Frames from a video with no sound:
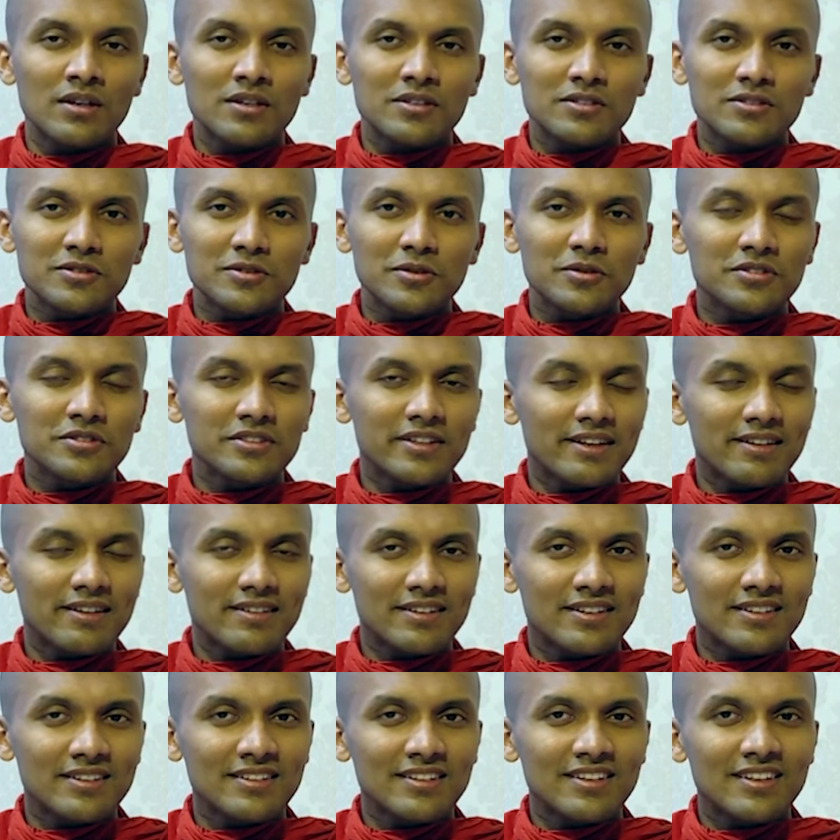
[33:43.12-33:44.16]
So
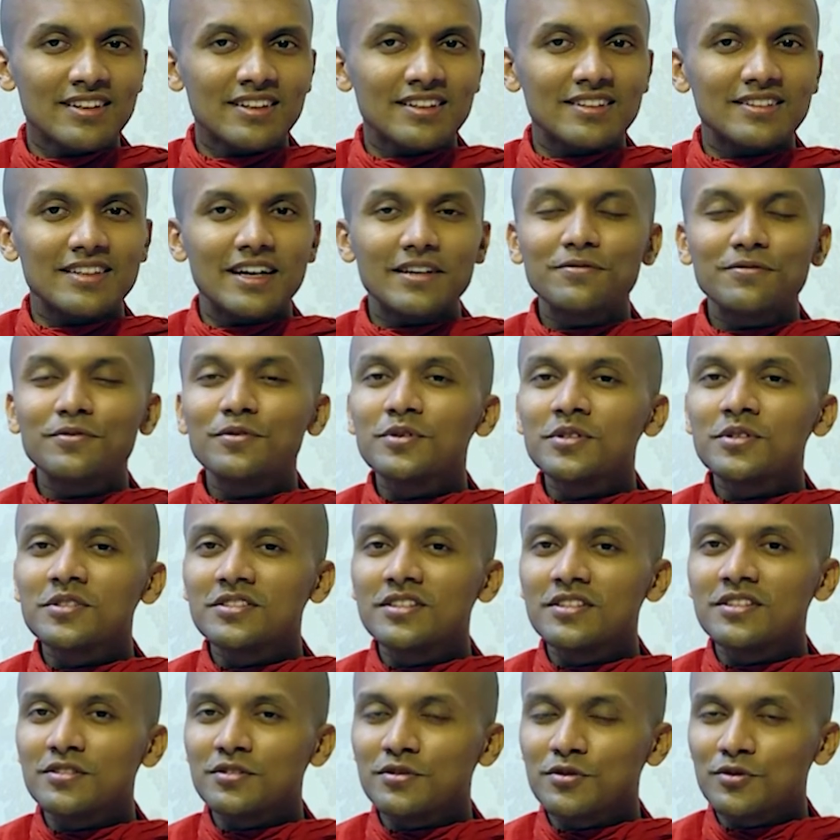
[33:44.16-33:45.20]
children, that was
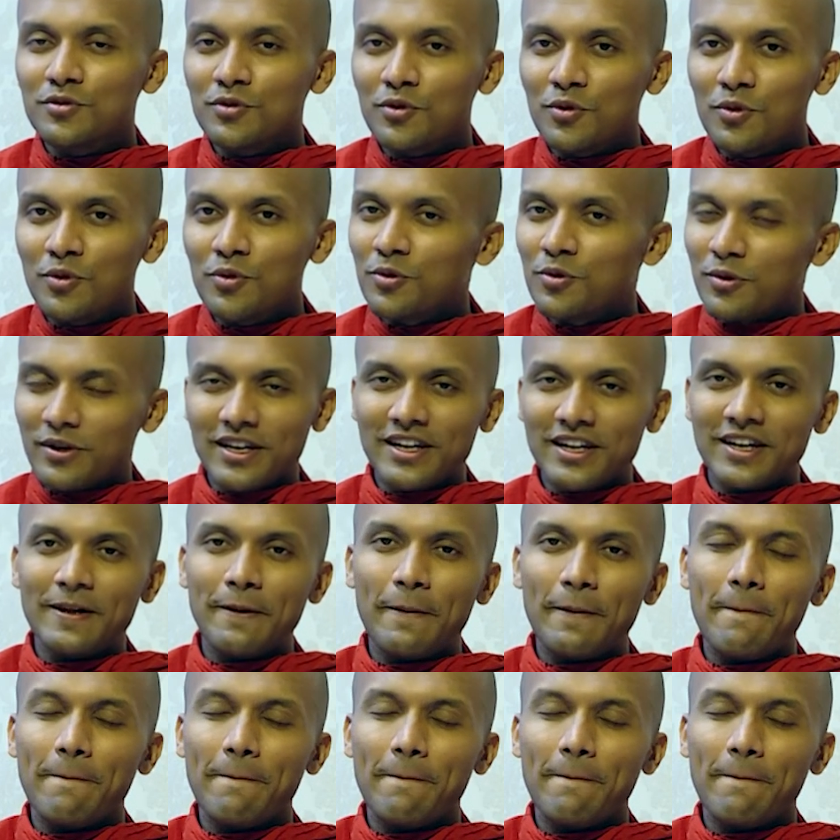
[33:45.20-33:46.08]
the story